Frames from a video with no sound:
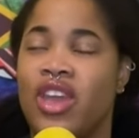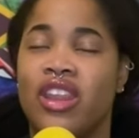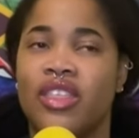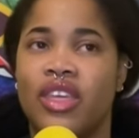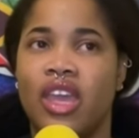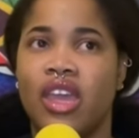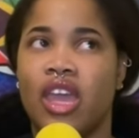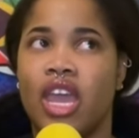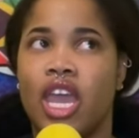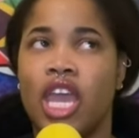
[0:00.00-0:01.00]
if
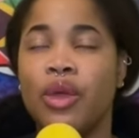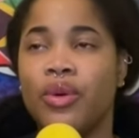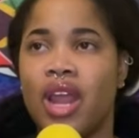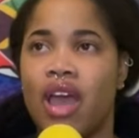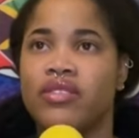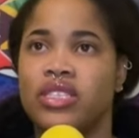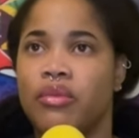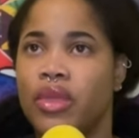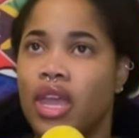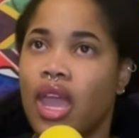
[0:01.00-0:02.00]
anything, he would
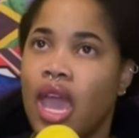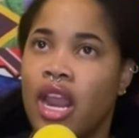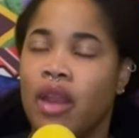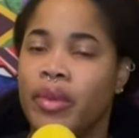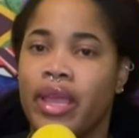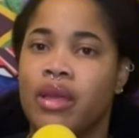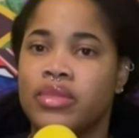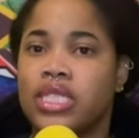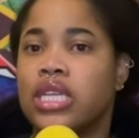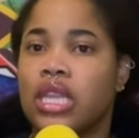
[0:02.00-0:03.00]
have something and I'd be
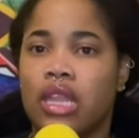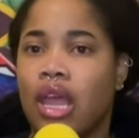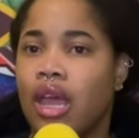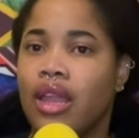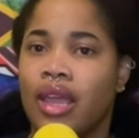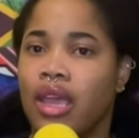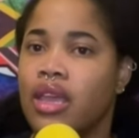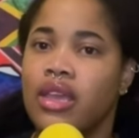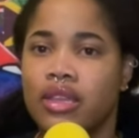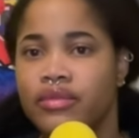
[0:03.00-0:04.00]
like, I'm stealing that.
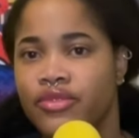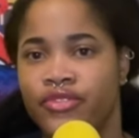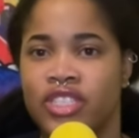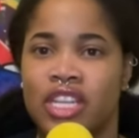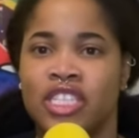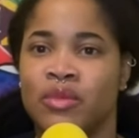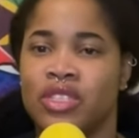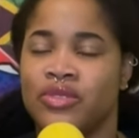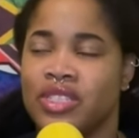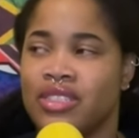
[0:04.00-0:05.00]
Like for
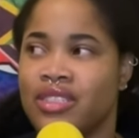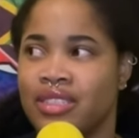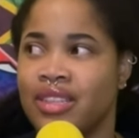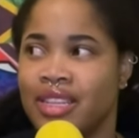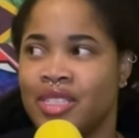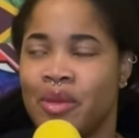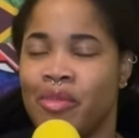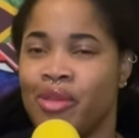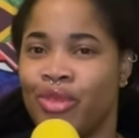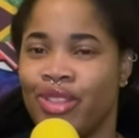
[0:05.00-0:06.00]
sentimental reasons, because like
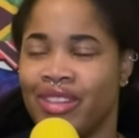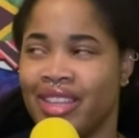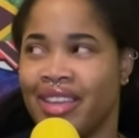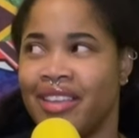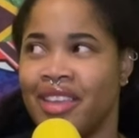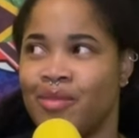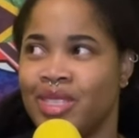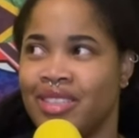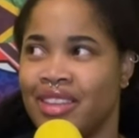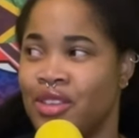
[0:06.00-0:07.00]
that's my big brother. Like,
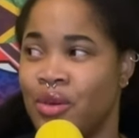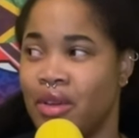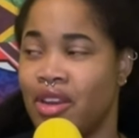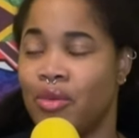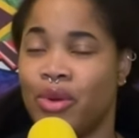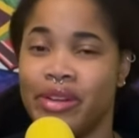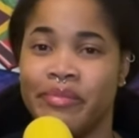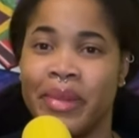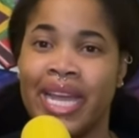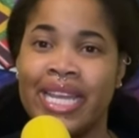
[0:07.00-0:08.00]
hell yeah, I'm stealing it. You don't want it no
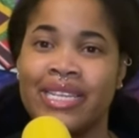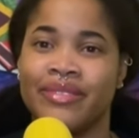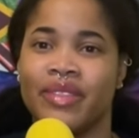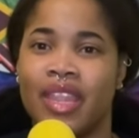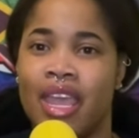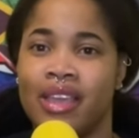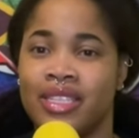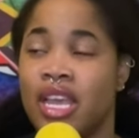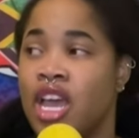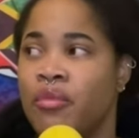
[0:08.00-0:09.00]
more? Mine.
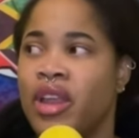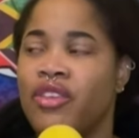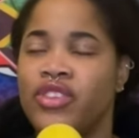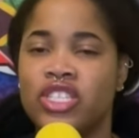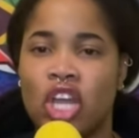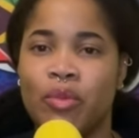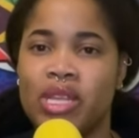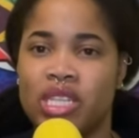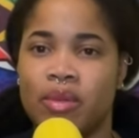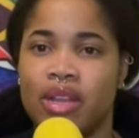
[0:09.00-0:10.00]
Thanks. But if he
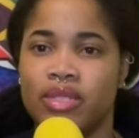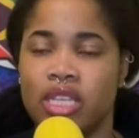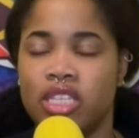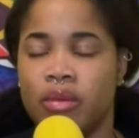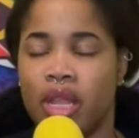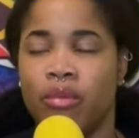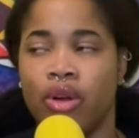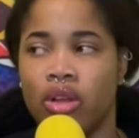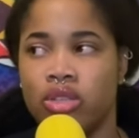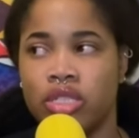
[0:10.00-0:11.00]
saw me as something that was his, he'd be
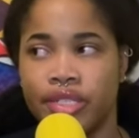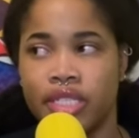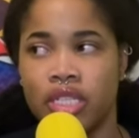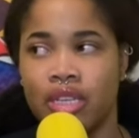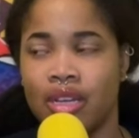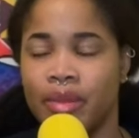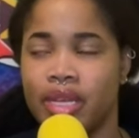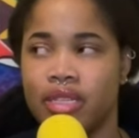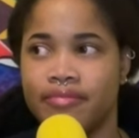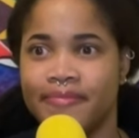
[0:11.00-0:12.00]
like, Bro, seriously?
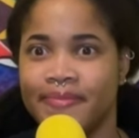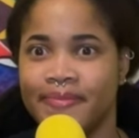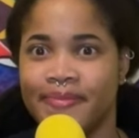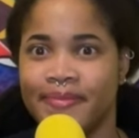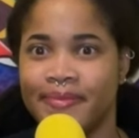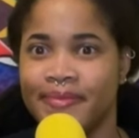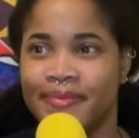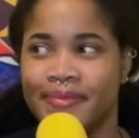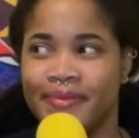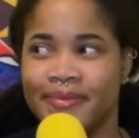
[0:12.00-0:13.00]
And I'm like,
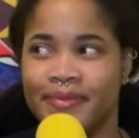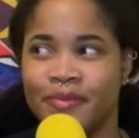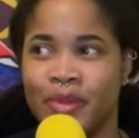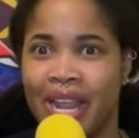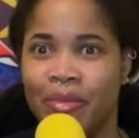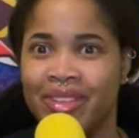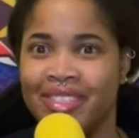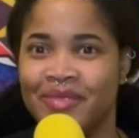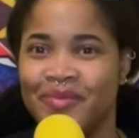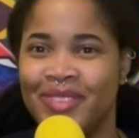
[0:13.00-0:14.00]
what
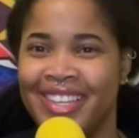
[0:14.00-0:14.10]
happened.